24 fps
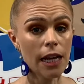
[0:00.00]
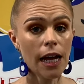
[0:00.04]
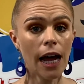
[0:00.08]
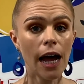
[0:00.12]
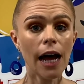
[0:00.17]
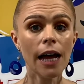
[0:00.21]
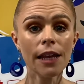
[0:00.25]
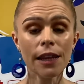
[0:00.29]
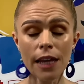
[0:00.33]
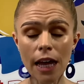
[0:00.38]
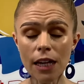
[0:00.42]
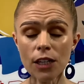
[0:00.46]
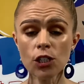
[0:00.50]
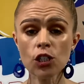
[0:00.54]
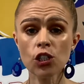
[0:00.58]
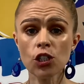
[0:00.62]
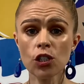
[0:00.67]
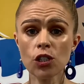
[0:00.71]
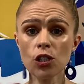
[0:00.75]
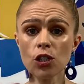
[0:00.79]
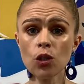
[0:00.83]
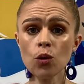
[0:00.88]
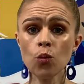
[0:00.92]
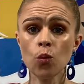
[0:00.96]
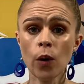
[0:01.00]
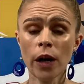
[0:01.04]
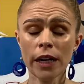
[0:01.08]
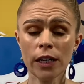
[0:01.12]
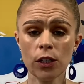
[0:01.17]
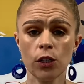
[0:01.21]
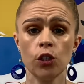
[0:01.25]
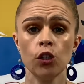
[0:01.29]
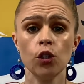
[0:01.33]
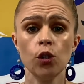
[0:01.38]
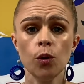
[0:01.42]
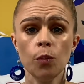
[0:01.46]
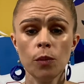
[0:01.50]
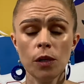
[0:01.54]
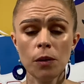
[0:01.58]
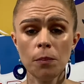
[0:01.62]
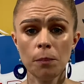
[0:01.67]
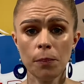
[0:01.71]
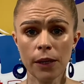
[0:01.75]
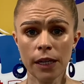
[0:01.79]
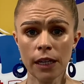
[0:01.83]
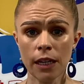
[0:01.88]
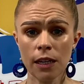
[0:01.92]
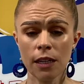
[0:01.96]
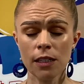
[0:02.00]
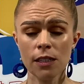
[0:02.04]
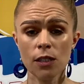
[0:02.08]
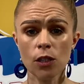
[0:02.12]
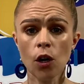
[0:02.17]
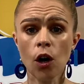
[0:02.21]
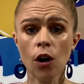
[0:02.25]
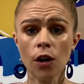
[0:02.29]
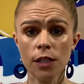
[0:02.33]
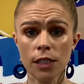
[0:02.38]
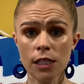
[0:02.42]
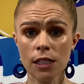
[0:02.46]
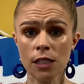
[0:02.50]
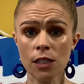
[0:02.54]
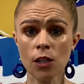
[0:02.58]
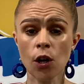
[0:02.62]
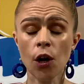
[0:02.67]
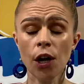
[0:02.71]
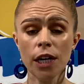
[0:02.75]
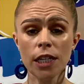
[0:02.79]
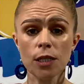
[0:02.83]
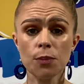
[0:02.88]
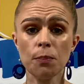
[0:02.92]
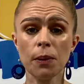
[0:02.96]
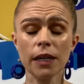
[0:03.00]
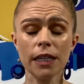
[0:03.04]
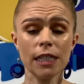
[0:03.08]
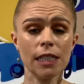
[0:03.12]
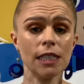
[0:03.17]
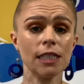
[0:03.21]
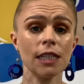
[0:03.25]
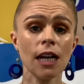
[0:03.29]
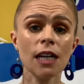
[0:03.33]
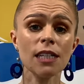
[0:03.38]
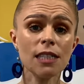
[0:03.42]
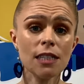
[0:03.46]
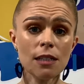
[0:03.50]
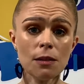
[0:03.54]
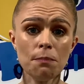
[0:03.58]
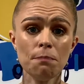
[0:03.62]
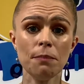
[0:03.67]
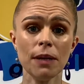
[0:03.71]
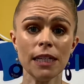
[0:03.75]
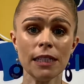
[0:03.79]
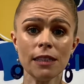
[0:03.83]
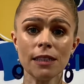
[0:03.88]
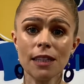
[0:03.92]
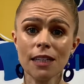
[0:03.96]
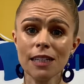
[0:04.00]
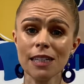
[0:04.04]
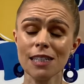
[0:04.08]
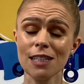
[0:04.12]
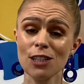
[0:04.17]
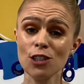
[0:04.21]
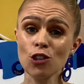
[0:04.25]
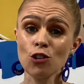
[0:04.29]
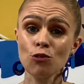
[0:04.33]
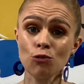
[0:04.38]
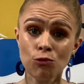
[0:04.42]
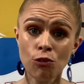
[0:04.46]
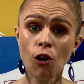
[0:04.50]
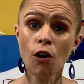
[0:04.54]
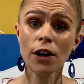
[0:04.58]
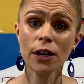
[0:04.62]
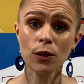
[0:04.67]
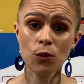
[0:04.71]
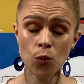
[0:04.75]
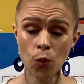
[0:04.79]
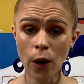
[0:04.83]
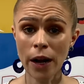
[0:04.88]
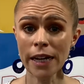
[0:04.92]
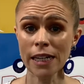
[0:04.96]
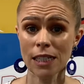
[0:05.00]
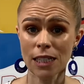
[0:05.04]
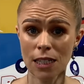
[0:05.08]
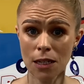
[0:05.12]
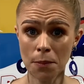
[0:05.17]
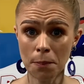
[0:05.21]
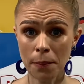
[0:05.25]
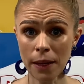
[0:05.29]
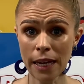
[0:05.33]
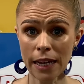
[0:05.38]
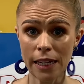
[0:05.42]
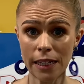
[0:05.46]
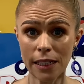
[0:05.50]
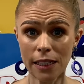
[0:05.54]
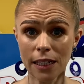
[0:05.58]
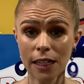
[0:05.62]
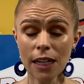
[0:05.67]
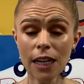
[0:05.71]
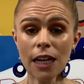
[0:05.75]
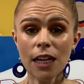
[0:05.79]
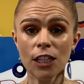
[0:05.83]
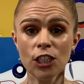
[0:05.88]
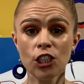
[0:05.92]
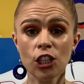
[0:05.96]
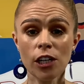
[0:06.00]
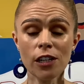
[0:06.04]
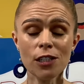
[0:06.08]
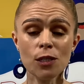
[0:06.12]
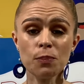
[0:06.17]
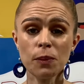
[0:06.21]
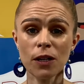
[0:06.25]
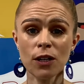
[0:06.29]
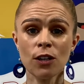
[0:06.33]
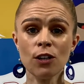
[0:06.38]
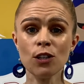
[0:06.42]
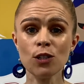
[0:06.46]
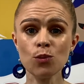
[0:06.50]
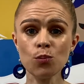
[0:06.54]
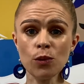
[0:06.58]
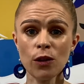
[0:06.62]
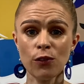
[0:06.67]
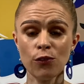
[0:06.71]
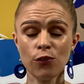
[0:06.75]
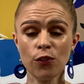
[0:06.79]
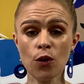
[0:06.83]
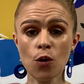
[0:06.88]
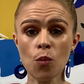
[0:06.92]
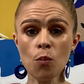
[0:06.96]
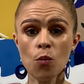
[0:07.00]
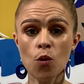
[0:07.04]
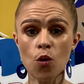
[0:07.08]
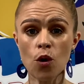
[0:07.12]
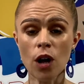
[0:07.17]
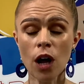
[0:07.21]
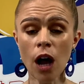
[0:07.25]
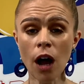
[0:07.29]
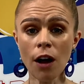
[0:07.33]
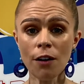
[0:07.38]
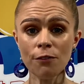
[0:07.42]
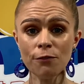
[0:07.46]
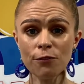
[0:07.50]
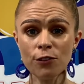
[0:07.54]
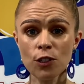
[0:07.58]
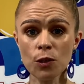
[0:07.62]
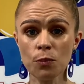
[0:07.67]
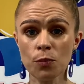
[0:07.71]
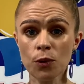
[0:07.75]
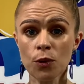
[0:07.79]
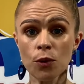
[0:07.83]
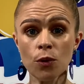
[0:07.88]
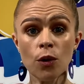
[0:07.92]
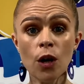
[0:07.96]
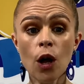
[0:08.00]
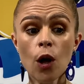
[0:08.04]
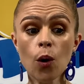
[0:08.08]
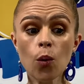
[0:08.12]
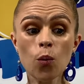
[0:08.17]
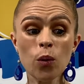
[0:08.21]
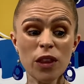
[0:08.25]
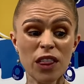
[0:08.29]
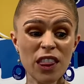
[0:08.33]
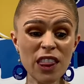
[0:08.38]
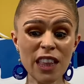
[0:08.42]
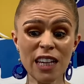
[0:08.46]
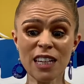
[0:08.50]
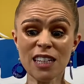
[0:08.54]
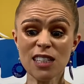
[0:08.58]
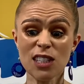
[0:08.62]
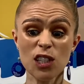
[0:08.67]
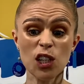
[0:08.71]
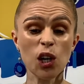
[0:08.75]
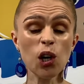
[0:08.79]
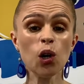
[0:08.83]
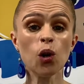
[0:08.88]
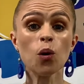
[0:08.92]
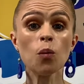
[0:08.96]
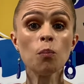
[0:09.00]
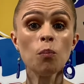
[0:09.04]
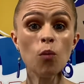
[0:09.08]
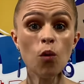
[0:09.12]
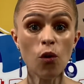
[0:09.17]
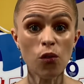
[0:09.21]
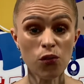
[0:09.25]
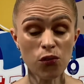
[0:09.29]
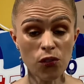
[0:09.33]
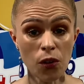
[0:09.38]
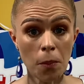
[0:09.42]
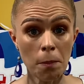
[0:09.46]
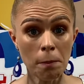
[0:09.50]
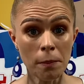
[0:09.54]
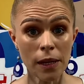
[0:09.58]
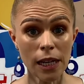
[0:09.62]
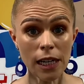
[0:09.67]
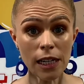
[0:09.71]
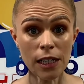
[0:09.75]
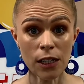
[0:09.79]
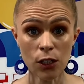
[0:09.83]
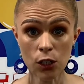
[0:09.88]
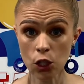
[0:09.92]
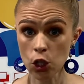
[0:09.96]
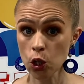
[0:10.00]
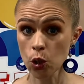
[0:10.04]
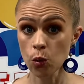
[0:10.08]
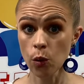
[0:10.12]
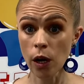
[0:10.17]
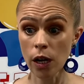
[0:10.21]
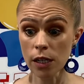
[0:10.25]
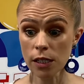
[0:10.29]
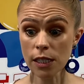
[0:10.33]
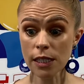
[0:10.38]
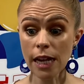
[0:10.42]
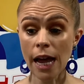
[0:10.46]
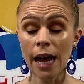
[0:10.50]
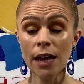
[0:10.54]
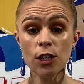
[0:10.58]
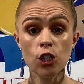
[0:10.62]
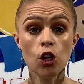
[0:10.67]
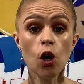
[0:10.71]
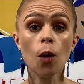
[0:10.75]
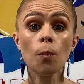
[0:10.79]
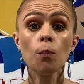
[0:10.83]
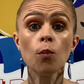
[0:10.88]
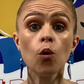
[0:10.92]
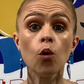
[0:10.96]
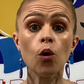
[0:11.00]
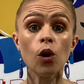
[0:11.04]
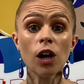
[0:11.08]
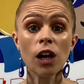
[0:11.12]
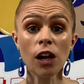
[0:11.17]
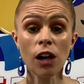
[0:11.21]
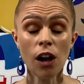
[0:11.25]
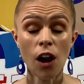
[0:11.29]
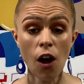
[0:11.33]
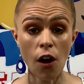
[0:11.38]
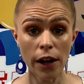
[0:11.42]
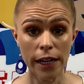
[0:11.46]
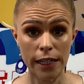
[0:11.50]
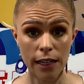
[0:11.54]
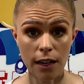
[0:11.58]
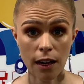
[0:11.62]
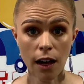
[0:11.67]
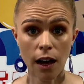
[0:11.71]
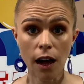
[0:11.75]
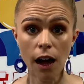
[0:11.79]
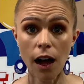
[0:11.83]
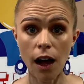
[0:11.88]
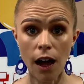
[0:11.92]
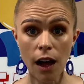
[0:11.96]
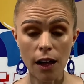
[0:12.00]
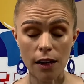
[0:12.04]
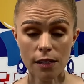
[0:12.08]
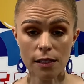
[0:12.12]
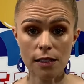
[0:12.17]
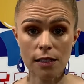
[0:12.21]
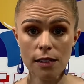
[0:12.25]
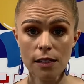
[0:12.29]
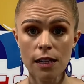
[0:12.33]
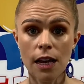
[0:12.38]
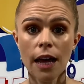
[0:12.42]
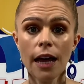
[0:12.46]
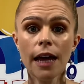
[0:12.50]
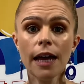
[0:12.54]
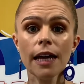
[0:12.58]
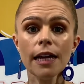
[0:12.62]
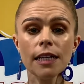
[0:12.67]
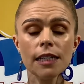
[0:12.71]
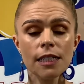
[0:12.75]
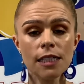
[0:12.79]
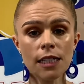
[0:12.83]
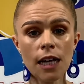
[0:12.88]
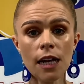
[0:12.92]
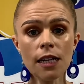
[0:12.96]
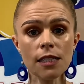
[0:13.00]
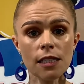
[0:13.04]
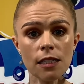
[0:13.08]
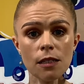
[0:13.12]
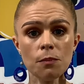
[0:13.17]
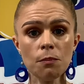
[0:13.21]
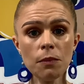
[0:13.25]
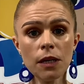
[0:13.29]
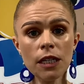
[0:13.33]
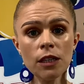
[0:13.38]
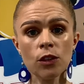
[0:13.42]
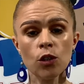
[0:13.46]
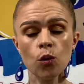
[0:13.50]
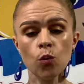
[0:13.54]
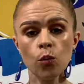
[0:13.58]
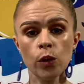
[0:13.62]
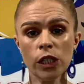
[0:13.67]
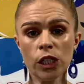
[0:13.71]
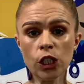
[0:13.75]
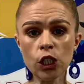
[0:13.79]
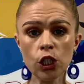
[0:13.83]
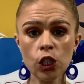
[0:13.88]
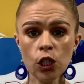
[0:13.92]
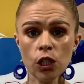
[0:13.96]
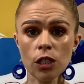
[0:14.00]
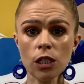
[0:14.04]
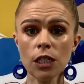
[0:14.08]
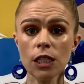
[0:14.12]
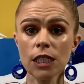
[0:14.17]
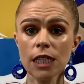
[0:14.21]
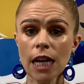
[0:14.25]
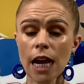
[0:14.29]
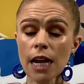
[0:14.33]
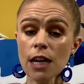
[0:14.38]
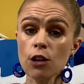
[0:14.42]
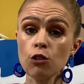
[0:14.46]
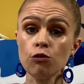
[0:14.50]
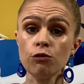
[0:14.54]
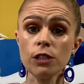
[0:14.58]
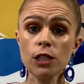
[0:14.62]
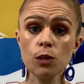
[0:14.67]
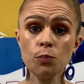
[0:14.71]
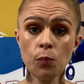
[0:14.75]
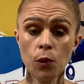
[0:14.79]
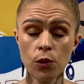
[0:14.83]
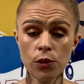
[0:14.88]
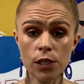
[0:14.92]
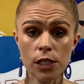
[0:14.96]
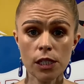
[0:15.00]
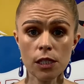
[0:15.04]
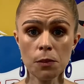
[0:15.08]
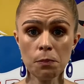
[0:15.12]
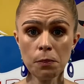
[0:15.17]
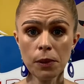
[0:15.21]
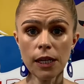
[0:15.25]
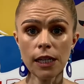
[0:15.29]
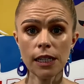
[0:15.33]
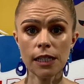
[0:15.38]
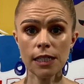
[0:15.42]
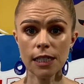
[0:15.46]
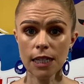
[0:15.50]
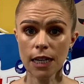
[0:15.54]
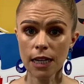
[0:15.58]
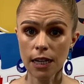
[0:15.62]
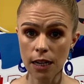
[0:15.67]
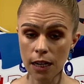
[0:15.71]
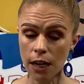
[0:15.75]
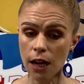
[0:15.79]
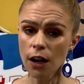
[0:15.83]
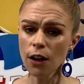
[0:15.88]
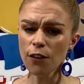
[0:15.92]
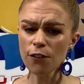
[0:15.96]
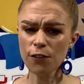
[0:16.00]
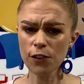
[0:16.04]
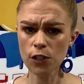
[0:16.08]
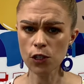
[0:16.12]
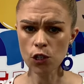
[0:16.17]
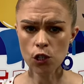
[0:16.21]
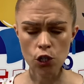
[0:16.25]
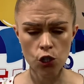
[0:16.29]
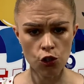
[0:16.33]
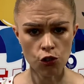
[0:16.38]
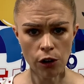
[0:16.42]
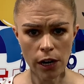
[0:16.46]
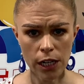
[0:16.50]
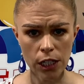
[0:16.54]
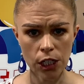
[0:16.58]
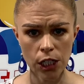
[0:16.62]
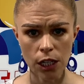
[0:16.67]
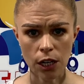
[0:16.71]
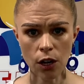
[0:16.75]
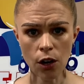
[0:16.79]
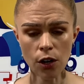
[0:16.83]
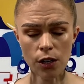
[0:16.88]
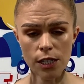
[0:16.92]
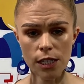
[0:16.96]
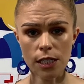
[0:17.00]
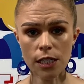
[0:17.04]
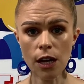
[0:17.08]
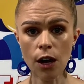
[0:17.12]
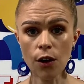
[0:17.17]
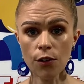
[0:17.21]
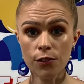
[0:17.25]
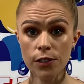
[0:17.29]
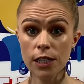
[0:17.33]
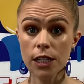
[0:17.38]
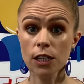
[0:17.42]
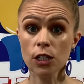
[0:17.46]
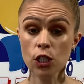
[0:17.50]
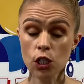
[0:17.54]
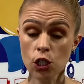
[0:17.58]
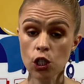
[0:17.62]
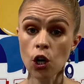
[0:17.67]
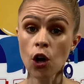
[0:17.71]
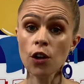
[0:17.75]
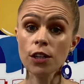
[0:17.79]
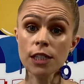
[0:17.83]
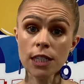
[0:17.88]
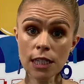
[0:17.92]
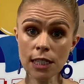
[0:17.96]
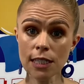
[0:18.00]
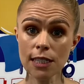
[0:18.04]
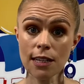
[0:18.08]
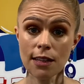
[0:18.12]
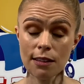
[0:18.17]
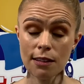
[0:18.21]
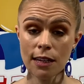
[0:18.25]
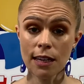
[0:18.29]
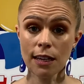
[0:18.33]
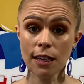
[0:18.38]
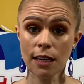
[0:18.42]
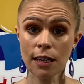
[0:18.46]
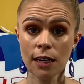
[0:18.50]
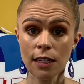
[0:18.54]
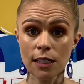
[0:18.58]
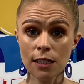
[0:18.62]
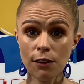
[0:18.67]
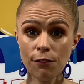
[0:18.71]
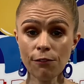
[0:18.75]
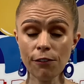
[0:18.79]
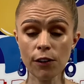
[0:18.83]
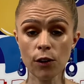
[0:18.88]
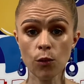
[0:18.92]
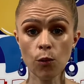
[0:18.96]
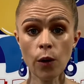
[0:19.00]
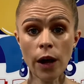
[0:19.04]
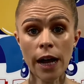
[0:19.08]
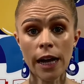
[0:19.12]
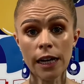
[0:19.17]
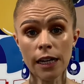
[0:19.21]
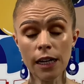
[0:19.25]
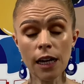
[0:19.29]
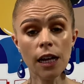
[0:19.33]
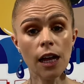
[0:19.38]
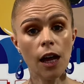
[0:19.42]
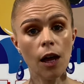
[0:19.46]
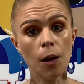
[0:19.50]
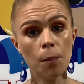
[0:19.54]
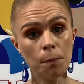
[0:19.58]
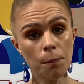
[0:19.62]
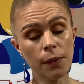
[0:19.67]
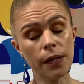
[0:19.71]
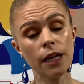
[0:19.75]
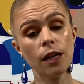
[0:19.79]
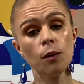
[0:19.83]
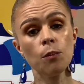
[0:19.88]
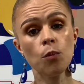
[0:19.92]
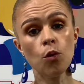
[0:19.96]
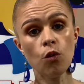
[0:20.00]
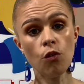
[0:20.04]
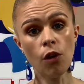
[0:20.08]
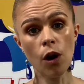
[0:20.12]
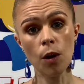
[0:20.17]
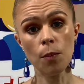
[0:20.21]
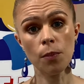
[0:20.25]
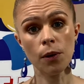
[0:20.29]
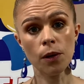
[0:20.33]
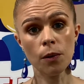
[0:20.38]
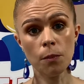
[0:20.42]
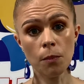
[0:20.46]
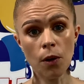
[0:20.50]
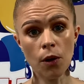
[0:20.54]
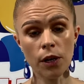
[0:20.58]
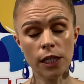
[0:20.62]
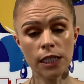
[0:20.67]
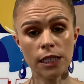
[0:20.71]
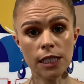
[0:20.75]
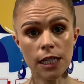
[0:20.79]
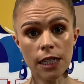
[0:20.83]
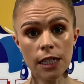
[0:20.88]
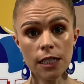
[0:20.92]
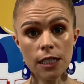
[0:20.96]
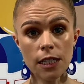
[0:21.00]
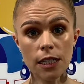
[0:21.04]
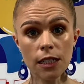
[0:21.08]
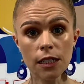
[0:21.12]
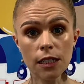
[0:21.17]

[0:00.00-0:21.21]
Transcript: And that's just the way human beings are designed, but it doesn't mean that it's the right way to be. Just because we feel more comfortable with things that look more familiar to us and are more like us, it doesn't mean that we shouldn't take responsibility for stretching ourselves and starting to think in a different way and being more open-minded.